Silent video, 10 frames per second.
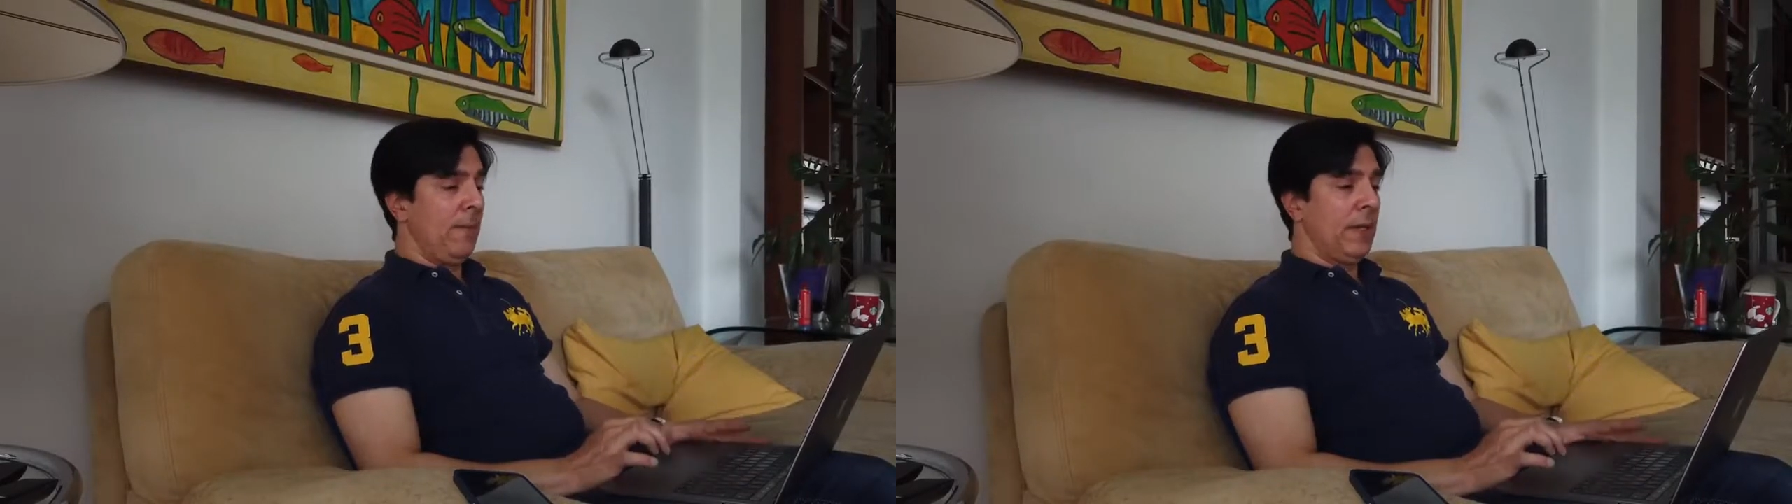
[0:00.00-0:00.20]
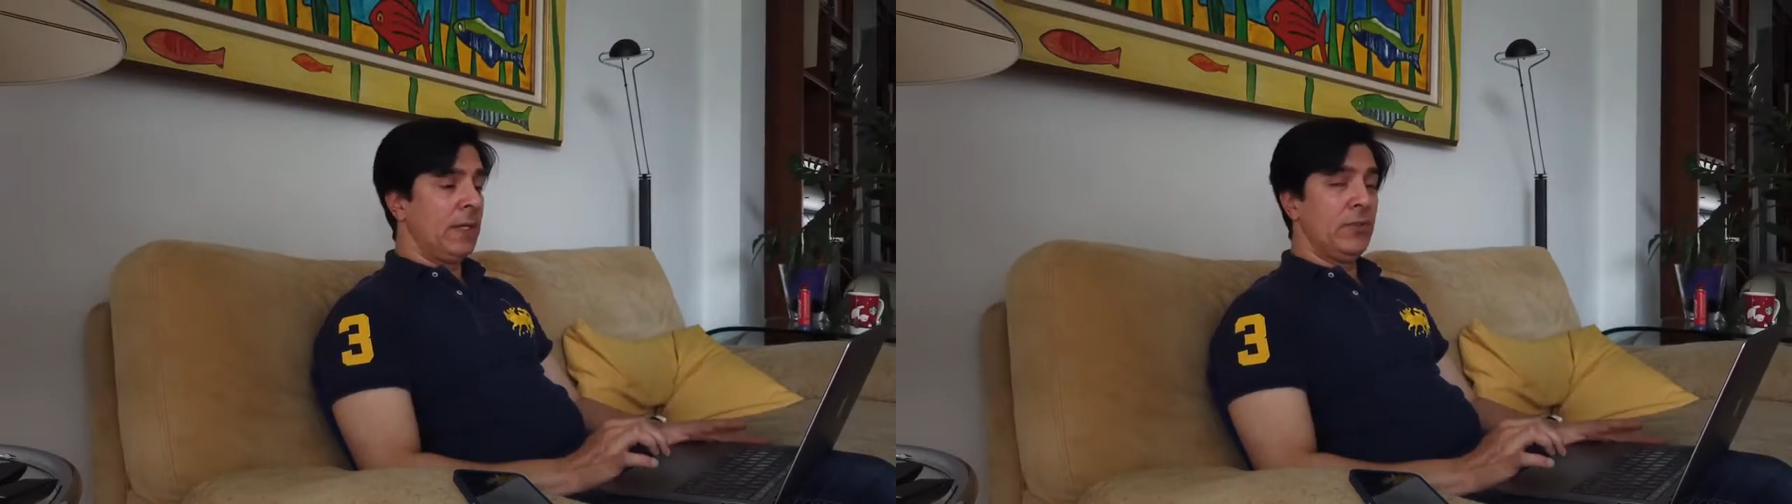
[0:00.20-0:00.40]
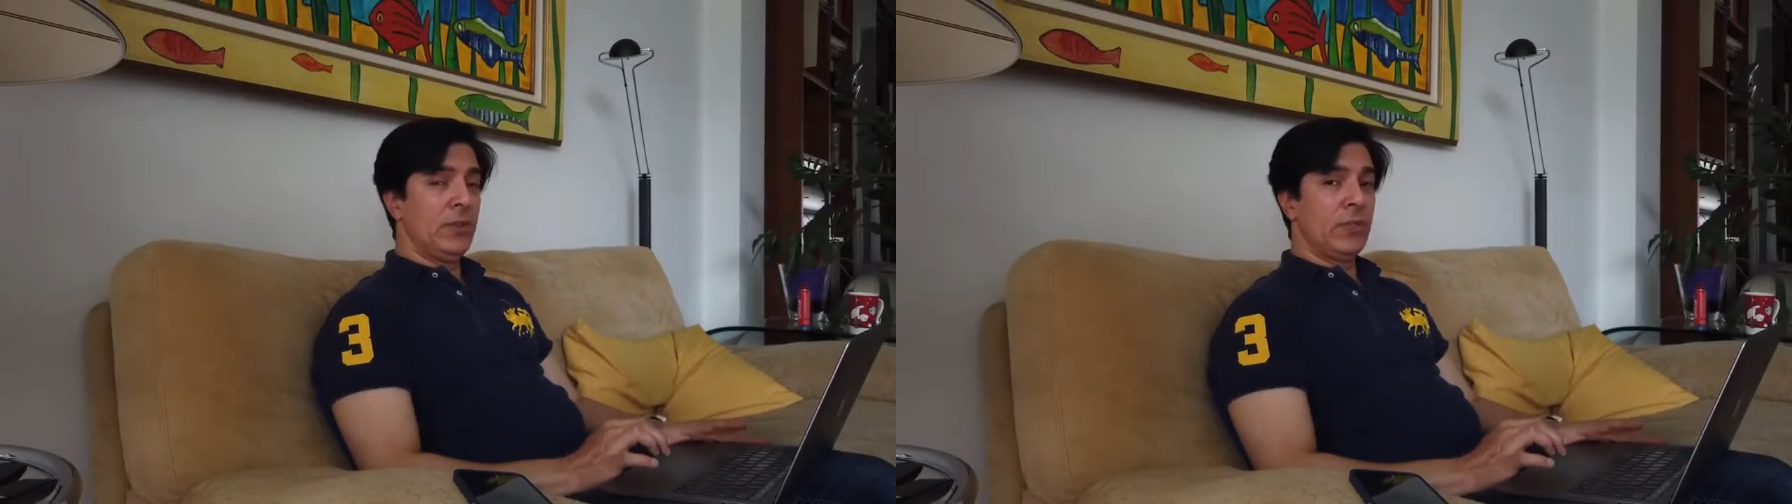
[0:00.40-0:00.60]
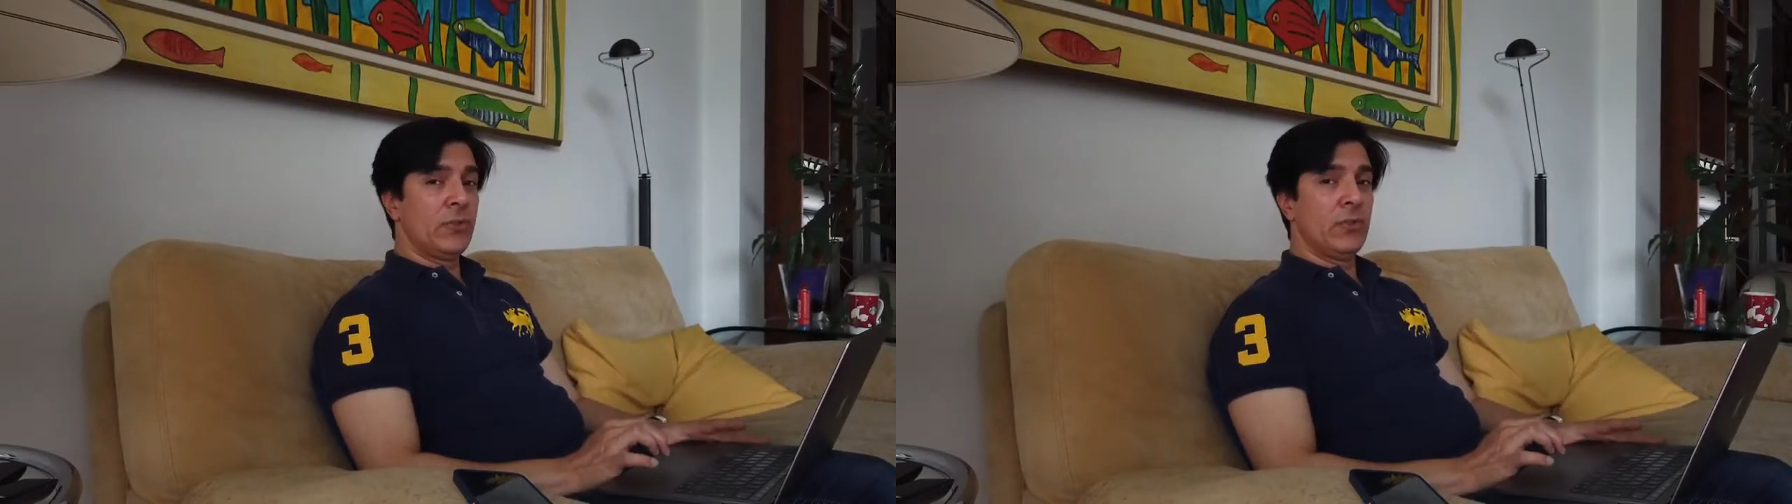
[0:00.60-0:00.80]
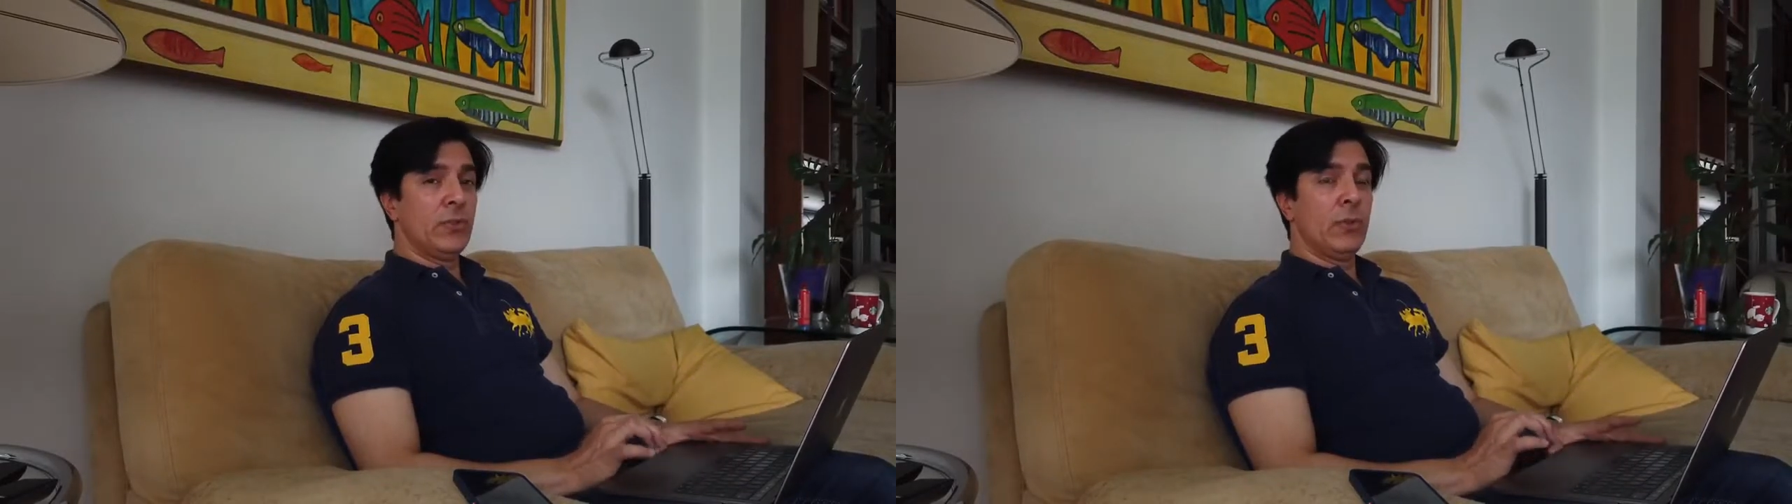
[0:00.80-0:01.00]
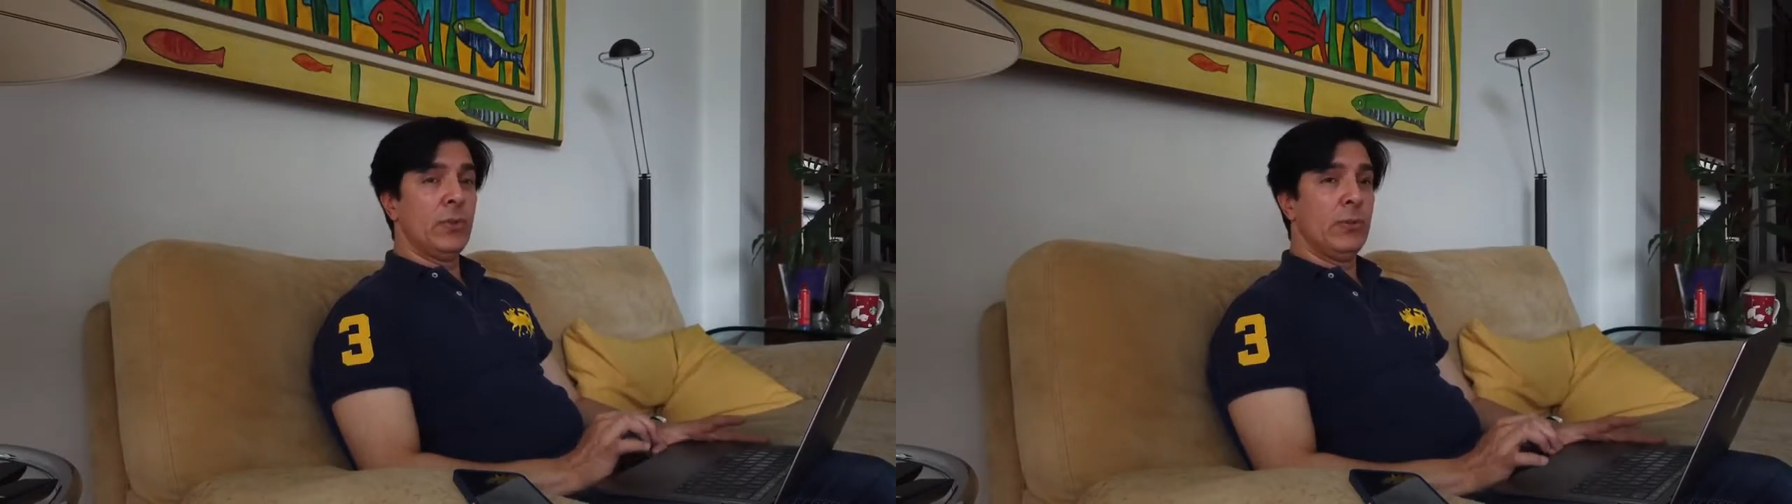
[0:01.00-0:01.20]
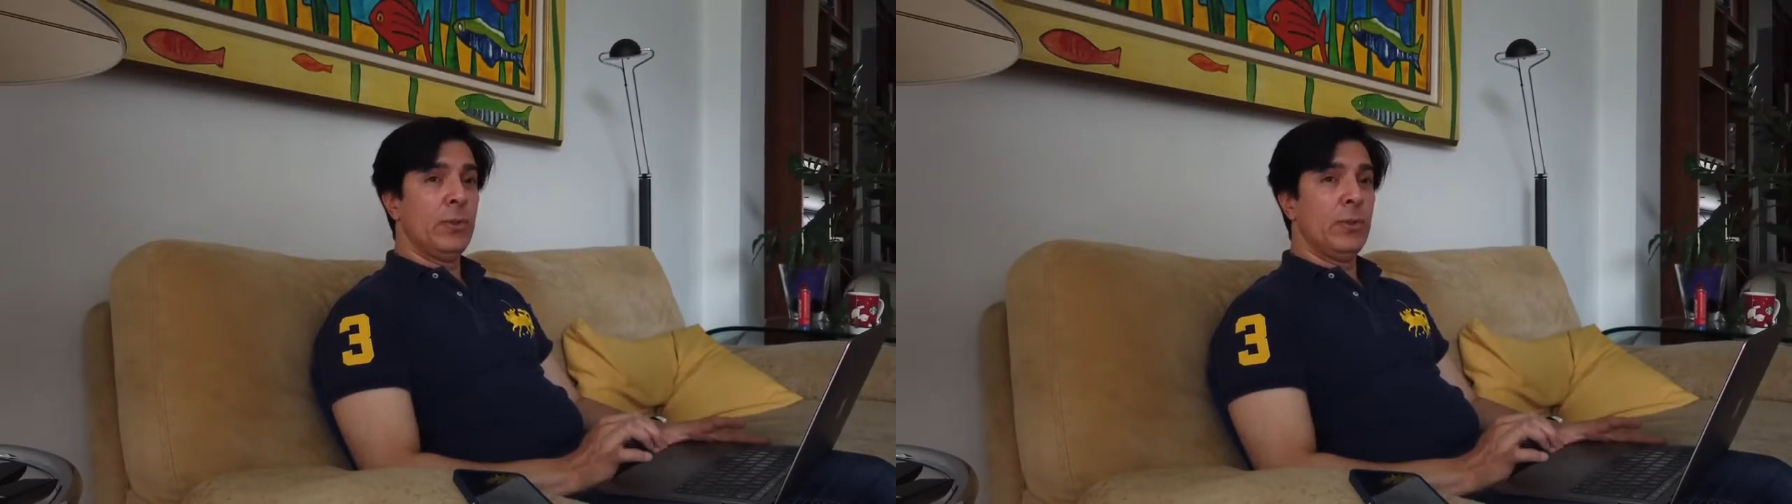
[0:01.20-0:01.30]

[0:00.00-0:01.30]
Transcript: the congestion or the